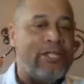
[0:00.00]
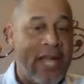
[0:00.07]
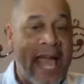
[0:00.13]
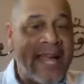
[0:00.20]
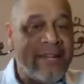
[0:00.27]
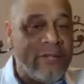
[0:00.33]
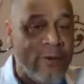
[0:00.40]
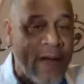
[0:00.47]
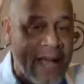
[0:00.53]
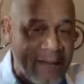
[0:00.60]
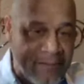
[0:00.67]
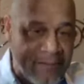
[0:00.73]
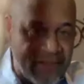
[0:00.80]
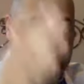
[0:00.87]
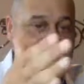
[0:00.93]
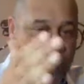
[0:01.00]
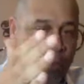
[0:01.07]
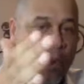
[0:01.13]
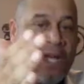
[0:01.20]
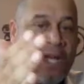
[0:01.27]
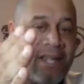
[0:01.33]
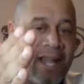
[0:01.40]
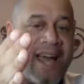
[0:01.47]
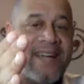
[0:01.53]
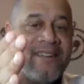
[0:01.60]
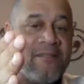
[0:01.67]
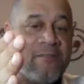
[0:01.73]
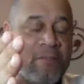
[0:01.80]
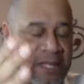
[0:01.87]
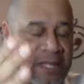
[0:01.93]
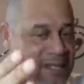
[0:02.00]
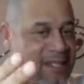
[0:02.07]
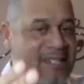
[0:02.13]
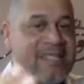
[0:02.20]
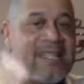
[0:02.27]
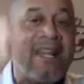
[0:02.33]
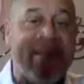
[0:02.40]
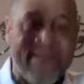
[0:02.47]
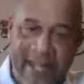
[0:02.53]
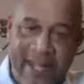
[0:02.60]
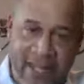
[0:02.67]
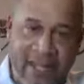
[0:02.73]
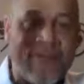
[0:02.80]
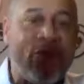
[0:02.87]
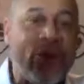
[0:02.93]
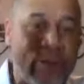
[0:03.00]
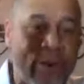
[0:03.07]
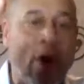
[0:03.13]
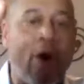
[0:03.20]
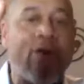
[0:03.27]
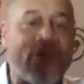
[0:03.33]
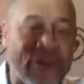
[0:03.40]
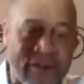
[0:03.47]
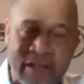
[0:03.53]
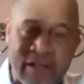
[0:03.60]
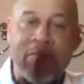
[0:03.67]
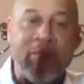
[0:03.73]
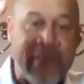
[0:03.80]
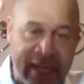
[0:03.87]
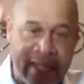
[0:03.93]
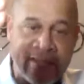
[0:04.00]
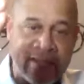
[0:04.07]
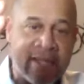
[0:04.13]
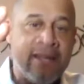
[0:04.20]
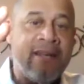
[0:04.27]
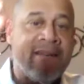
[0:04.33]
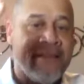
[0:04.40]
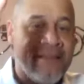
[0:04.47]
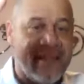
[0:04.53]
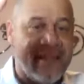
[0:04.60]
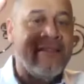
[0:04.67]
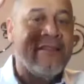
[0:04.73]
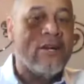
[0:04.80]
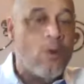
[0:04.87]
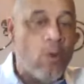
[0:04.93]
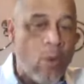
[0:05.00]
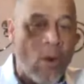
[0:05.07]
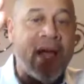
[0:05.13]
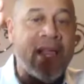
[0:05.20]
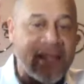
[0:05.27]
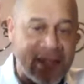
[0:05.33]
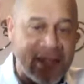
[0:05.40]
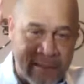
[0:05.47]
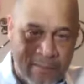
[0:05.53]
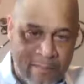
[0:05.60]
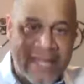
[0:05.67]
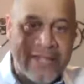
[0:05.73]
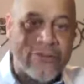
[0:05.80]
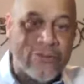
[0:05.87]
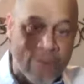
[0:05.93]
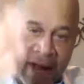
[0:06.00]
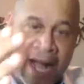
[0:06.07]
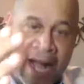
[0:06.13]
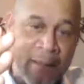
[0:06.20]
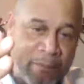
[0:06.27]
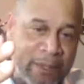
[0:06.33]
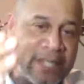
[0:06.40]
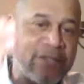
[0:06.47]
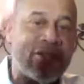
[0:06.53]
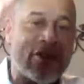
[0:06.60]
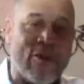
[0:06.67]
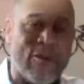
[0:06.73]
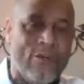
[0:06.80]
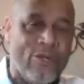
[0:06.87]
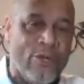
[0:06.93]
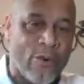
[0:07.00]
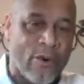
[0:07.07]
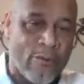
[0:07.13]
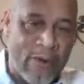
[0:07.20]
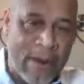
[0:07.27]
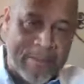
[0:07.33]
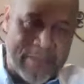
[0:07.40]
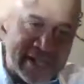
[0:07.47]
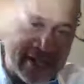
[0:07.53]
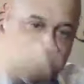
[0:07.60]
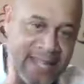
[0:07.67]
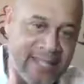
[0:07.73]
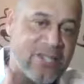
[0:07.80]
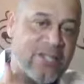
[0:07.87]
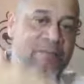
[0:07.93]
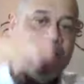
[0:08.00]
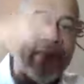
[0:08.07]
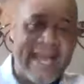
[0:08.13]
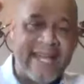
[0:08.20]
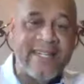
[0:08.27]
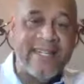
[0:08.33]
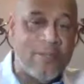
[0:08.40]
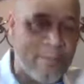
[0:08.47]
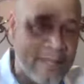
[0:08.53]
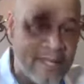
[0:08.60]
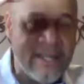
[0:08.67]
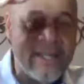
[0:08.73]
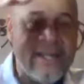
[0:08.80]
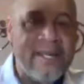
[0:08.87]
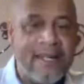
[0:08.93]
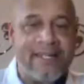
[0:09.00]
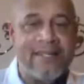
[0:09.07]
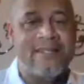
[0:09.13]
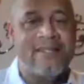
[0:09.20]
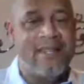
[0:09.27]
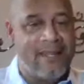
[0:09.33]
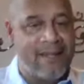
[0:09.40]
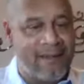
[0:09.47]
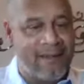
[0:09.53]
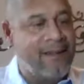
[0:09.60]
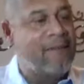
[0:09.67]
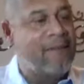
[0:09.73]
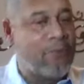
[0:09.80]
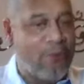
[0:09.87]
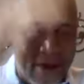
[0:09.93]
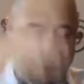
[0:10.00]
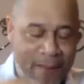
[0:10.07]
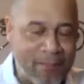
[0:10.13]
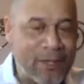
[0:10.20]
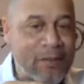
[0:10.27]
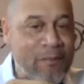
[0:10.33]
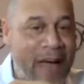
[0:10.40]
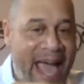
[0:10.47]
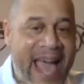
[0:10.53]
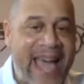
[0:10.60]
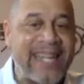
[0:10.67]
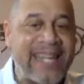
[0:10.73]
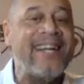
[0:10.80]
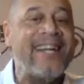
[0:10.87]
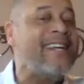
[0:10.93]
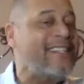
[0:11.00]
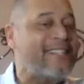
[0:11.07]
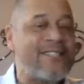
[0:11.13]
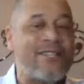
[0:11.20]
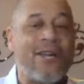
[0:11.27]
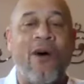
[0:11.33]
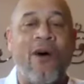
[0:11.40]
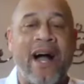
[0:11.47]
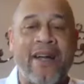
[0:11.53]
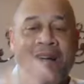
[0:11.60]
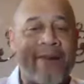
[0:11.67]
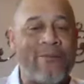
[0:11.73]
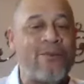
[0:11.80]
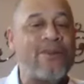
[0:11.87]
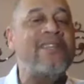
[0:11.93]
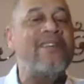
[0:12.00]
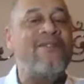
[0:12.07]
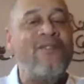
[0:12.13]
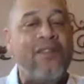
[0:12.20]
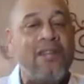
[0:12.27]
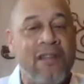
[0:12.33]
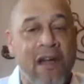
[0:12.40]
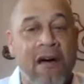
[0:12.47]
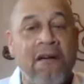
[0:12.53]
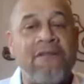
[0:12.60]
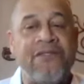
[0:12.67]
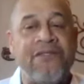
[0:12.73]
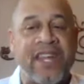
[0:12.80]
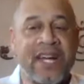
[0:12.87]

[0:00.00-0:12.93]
and you have this one line of business that if you overcommit, then the quality may drop. And so your reputation management is then problematic. So I really love the